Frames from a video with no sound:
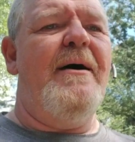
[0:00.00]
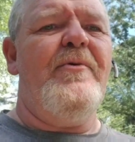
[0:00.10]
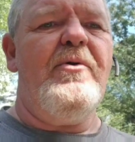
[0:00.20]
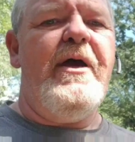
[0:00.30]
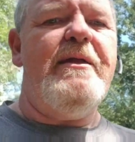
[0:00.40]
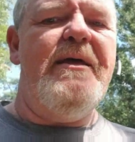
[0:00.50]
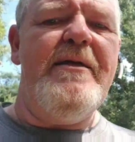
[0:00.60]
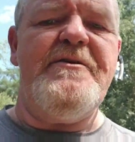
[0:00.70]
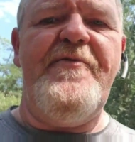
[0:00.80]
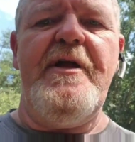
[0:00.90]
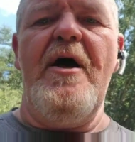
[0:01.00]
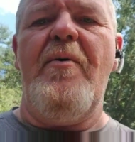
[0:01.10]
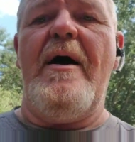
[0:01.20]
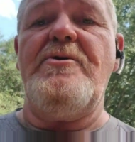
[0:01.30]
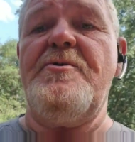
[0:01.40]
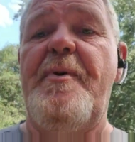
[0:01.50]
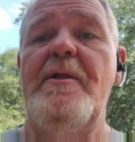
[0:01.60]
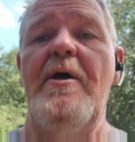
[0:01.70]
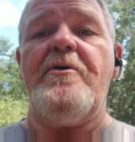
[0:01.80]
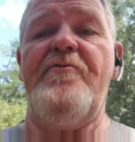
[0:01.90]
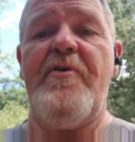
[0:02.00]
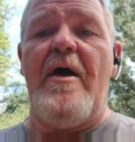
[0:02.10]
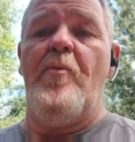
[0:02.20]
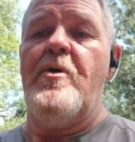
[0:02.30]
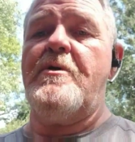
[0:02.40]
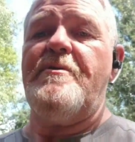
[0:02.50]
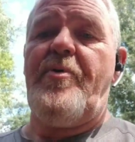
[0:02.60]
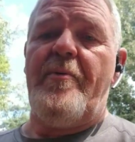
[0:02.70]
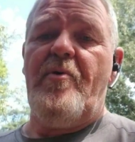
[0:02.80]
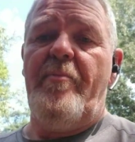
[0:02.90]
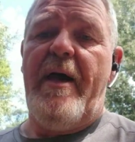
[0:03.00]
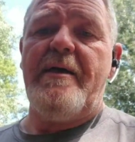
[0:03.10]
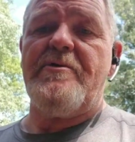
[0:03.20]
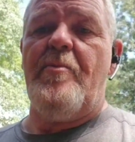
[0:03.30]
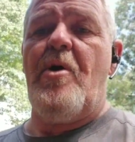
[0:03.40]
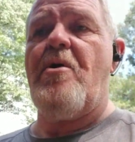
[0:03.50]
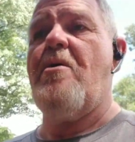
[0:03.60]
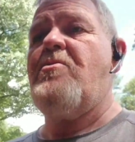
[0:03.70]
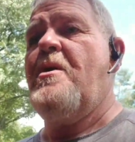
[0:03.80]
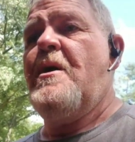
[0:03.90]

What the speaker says: I'm gonna go ahead and end this video out. Just be looking for that one because I'm probably gonna make it tomorrow.